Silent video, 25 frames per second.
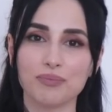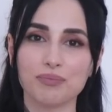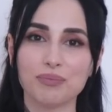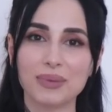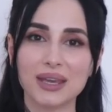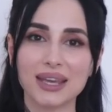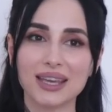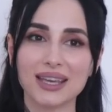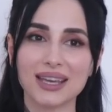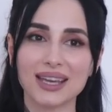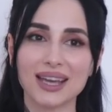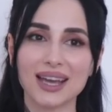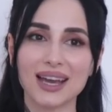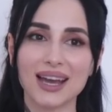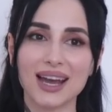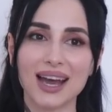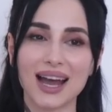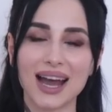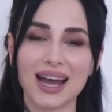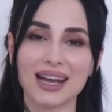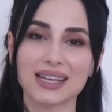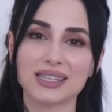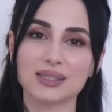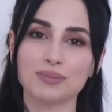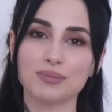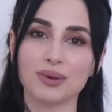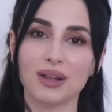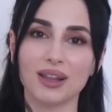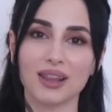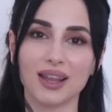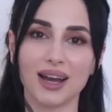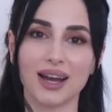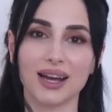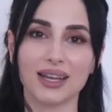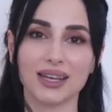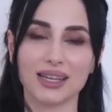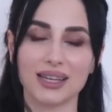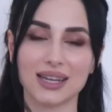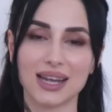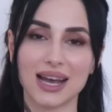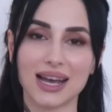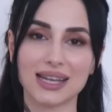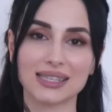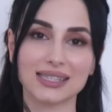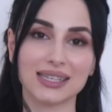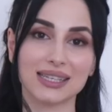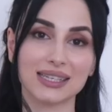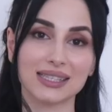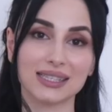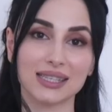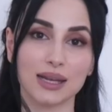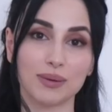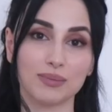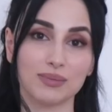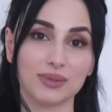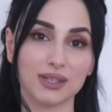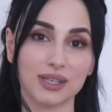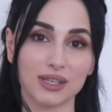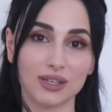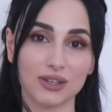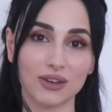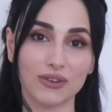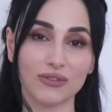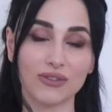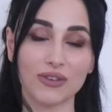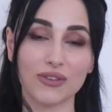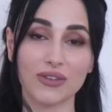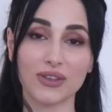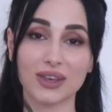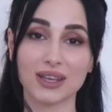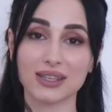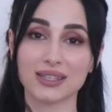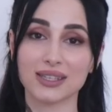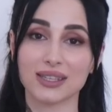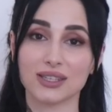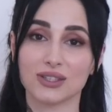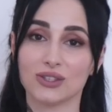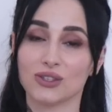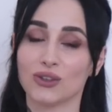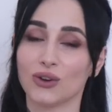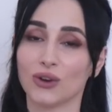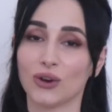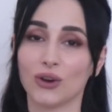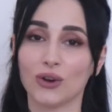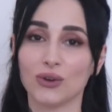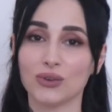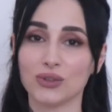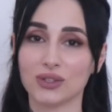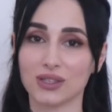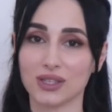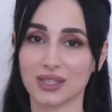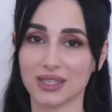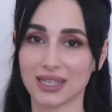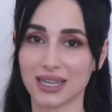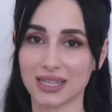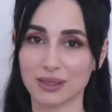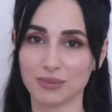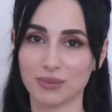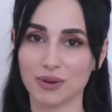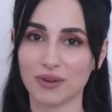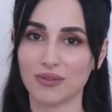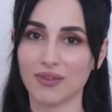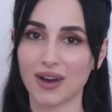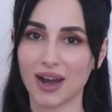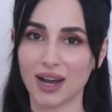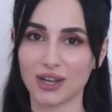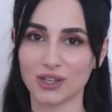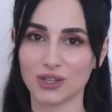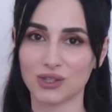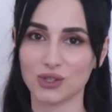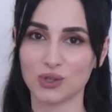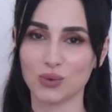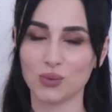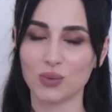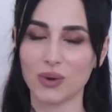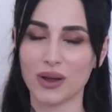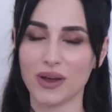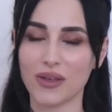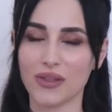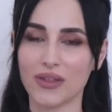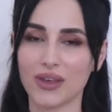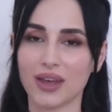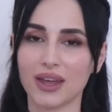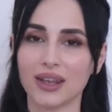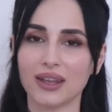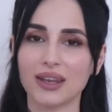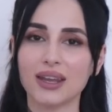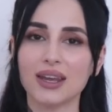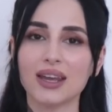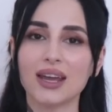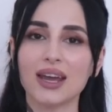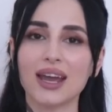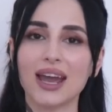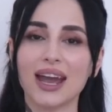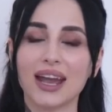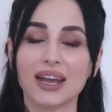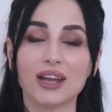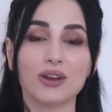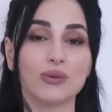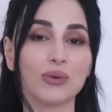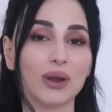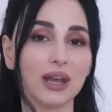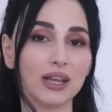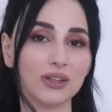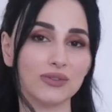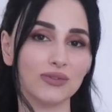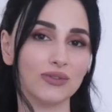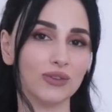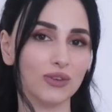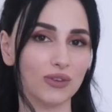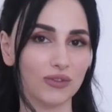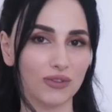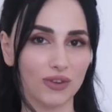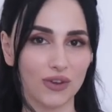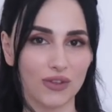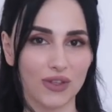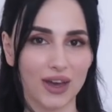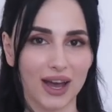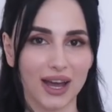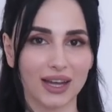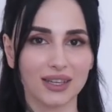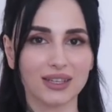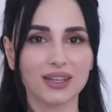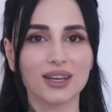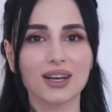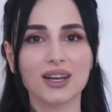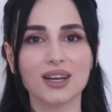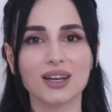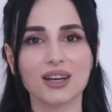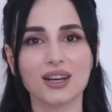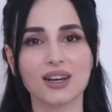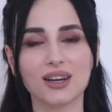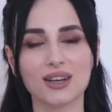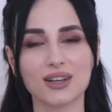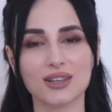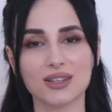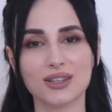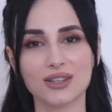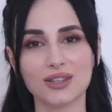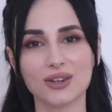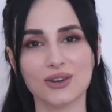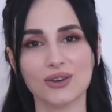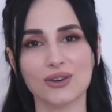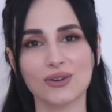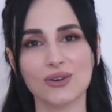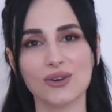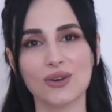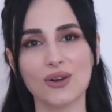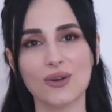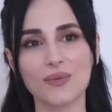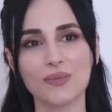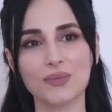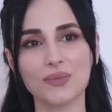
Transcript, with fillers: being as polite and as accepting of the things that your hostess has provided you with, and grateful for that. So